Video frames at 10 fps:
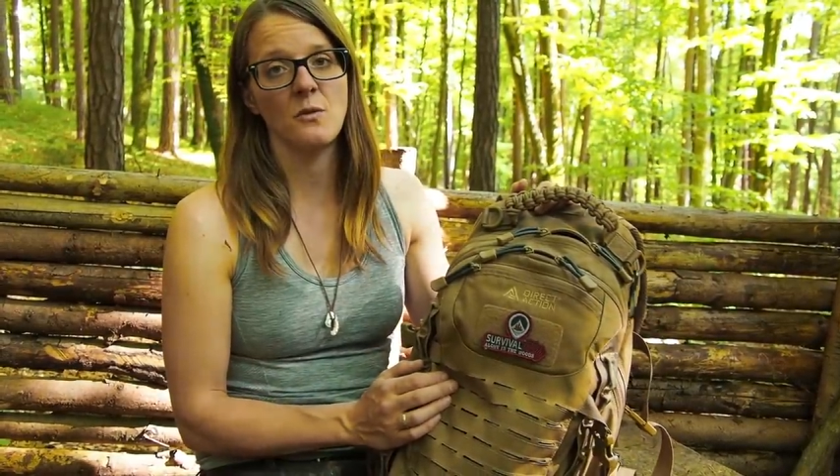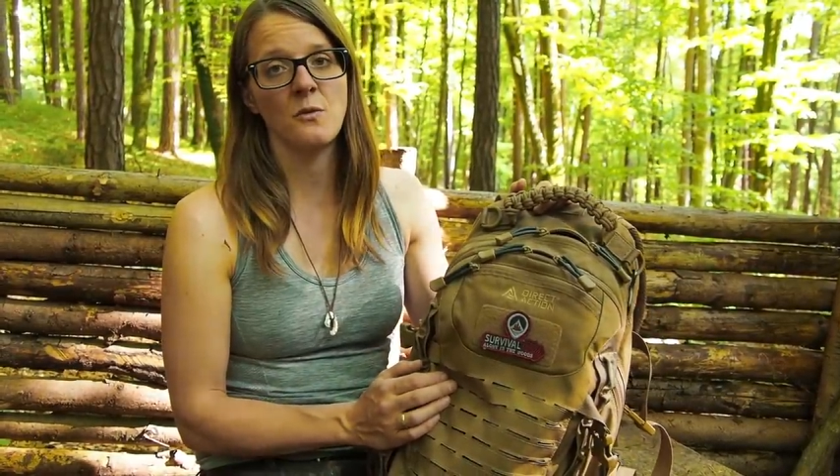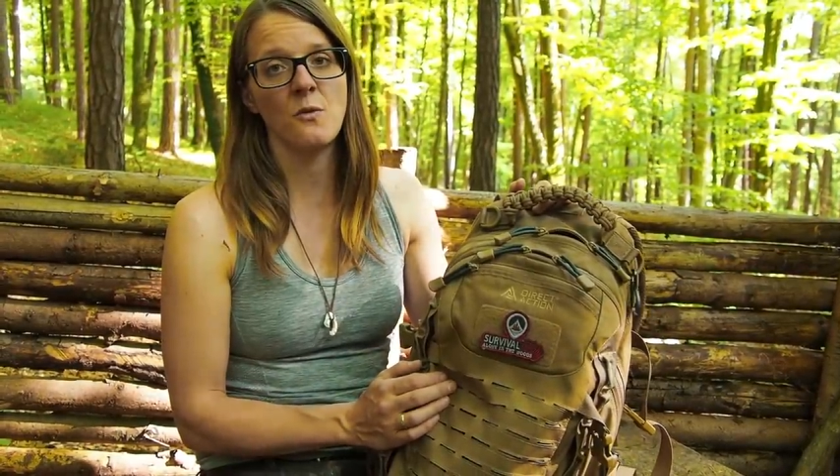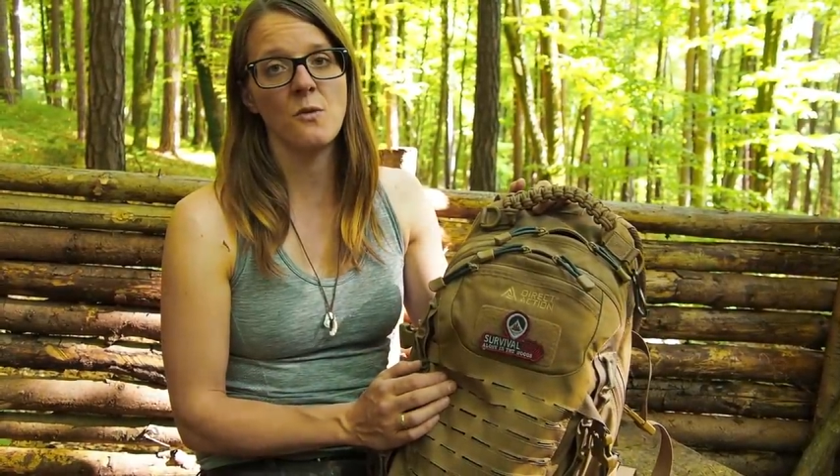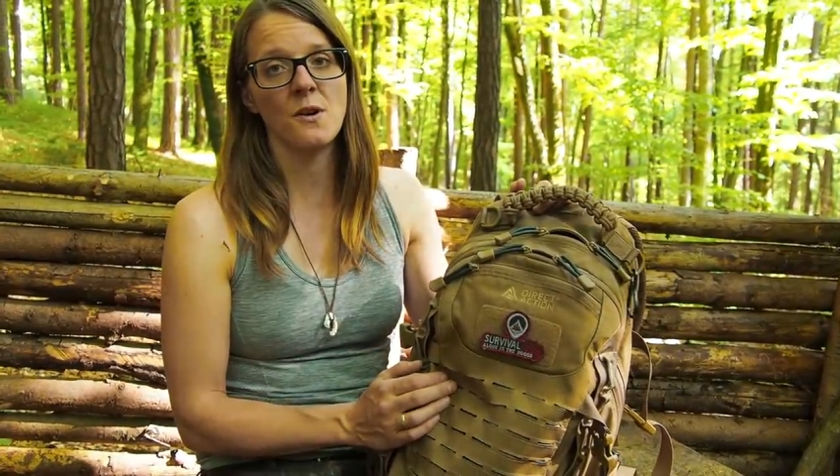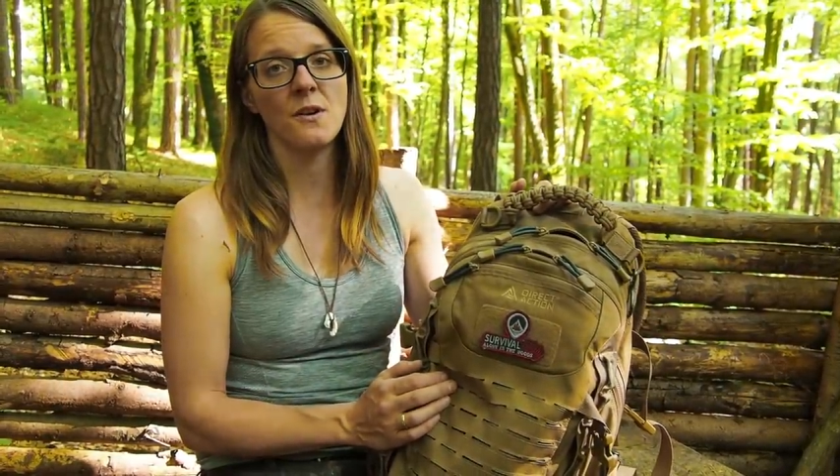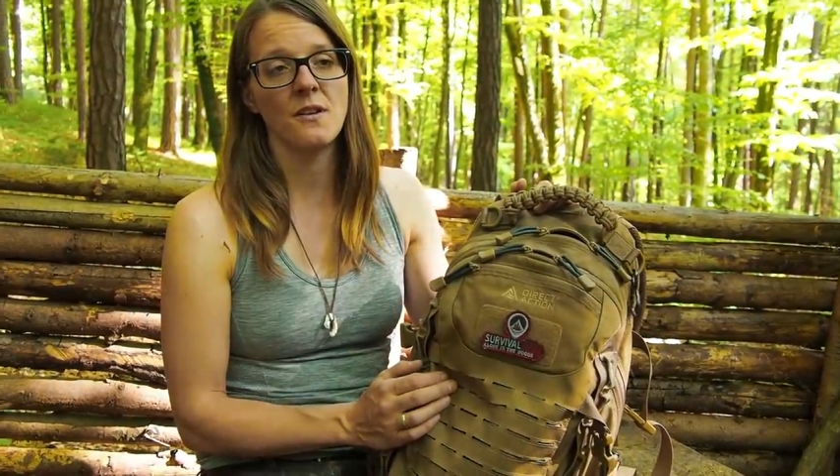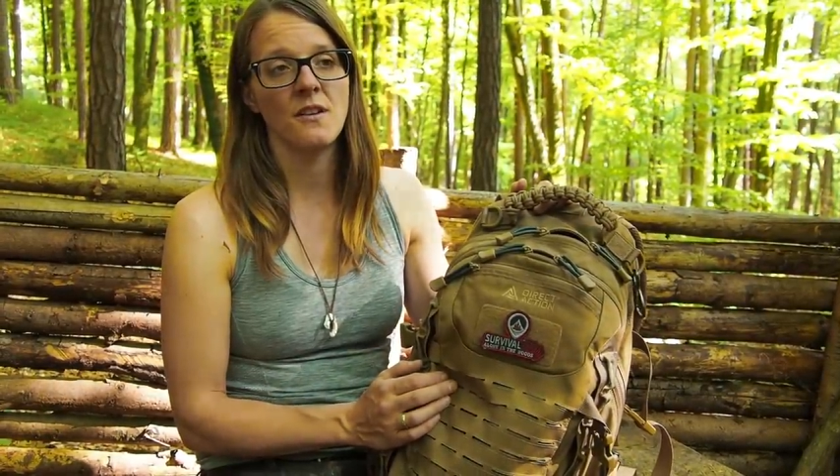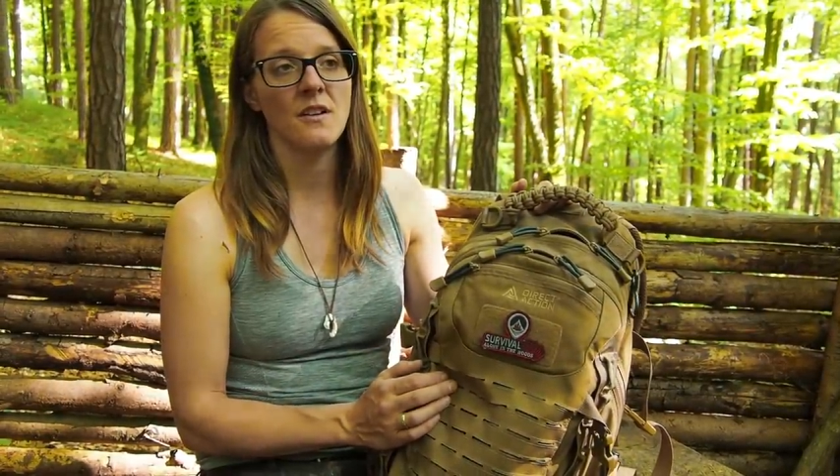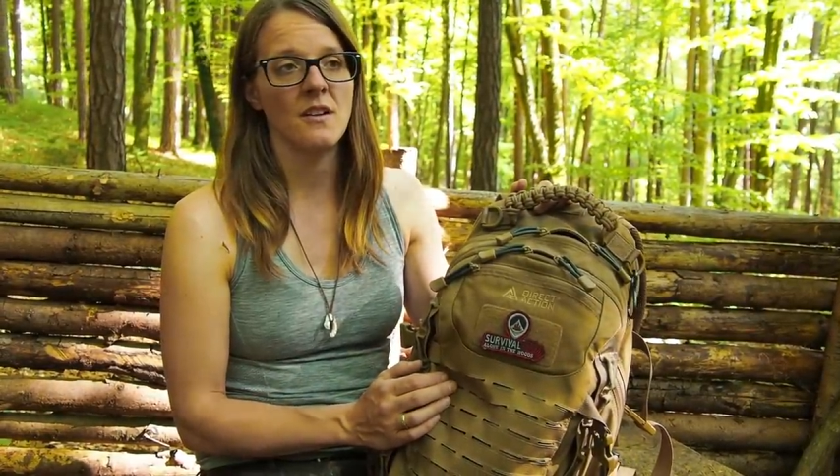for
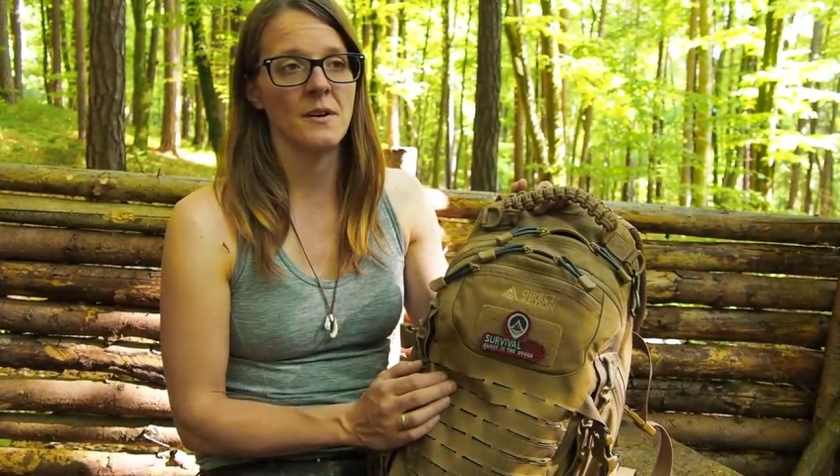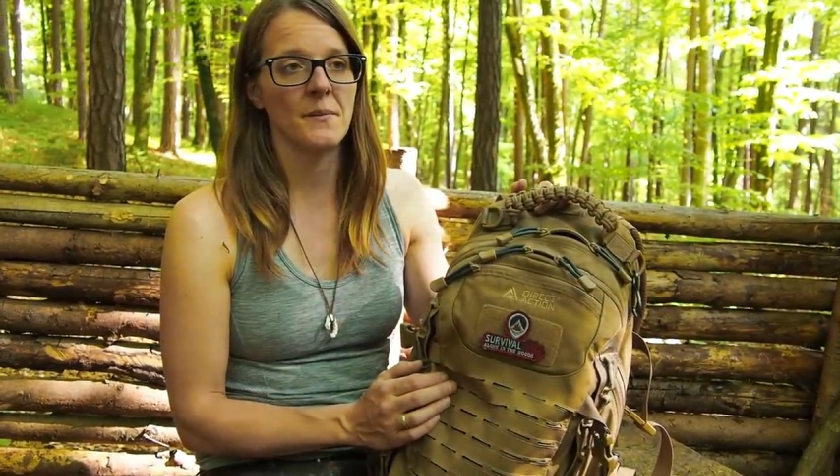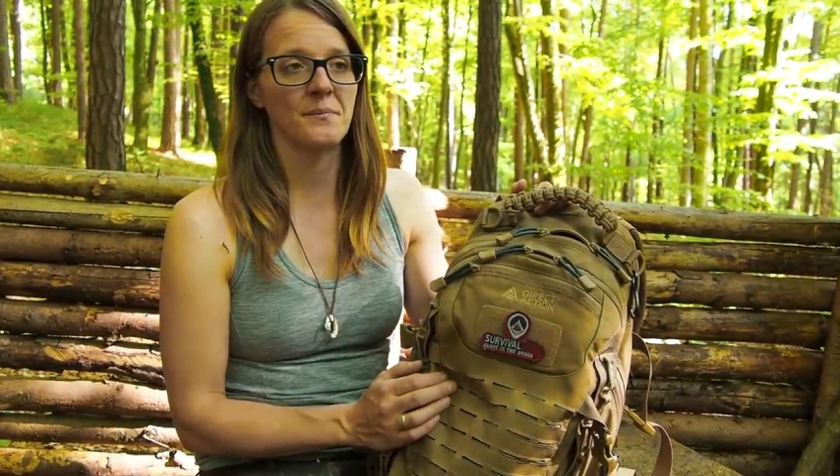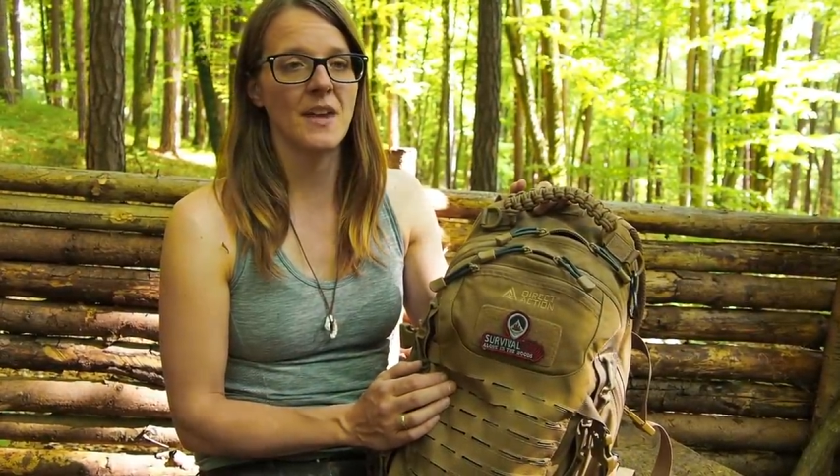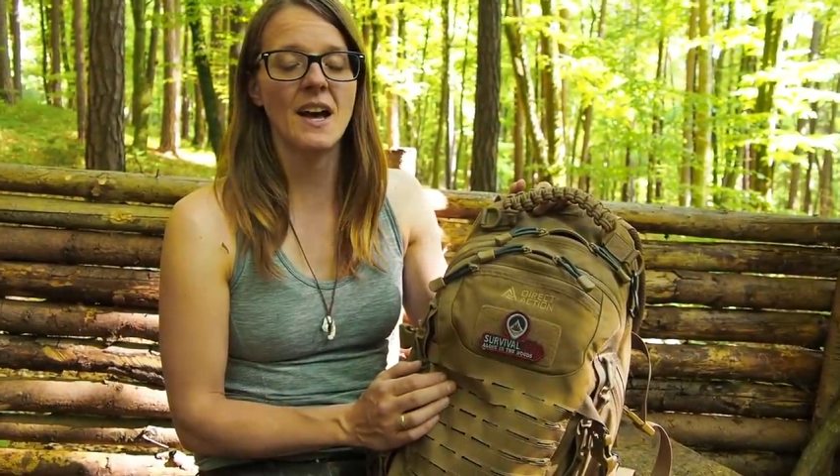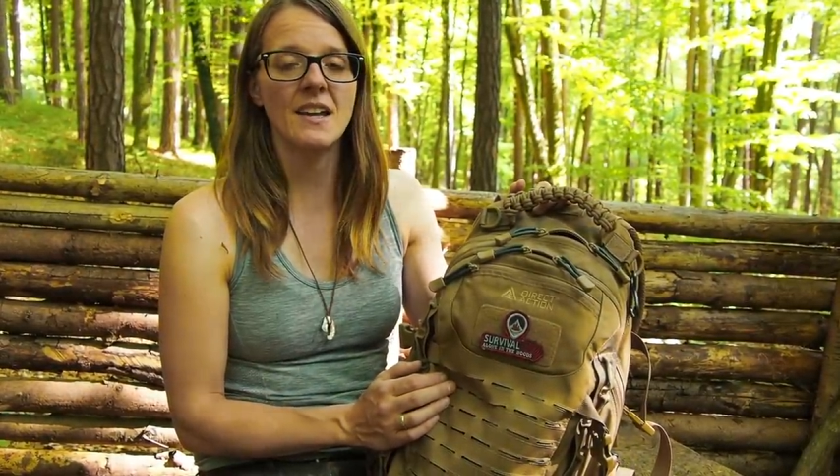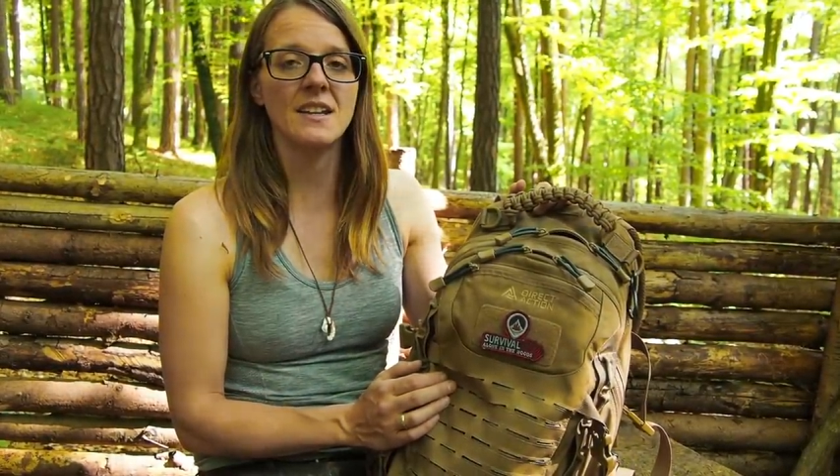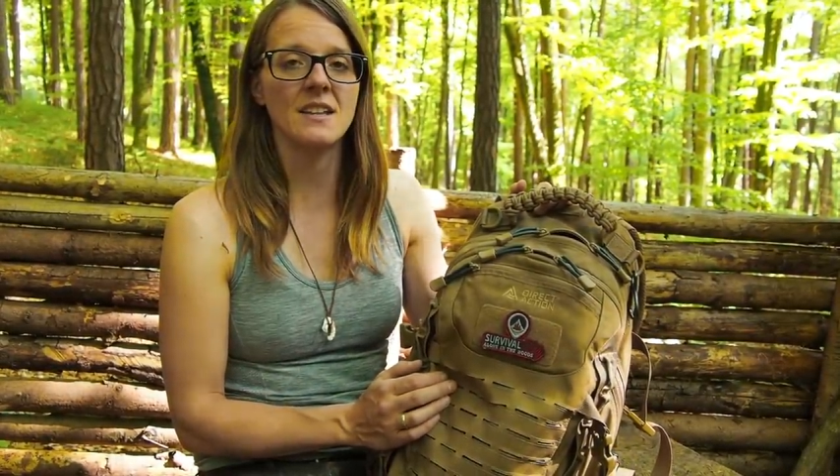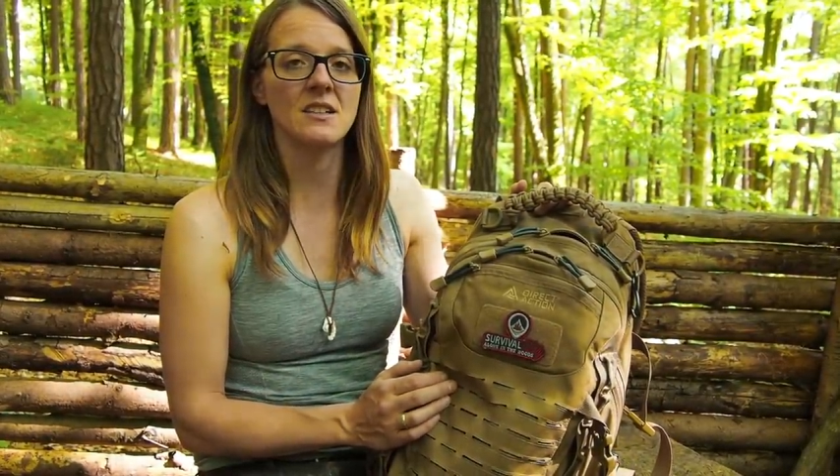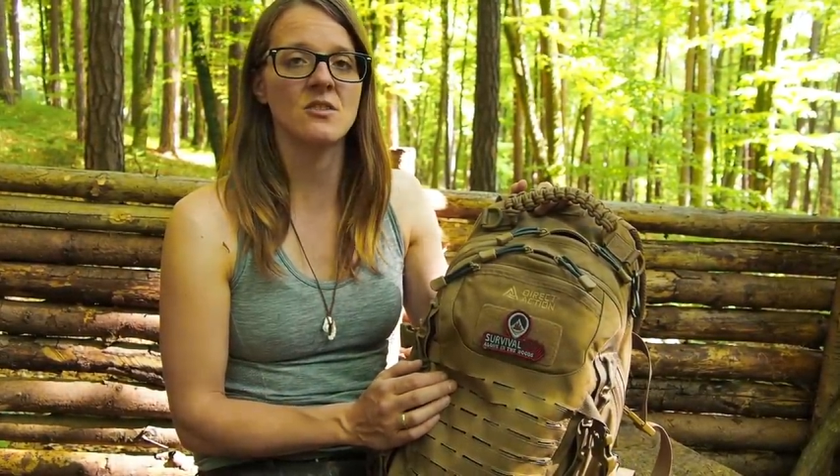hiding and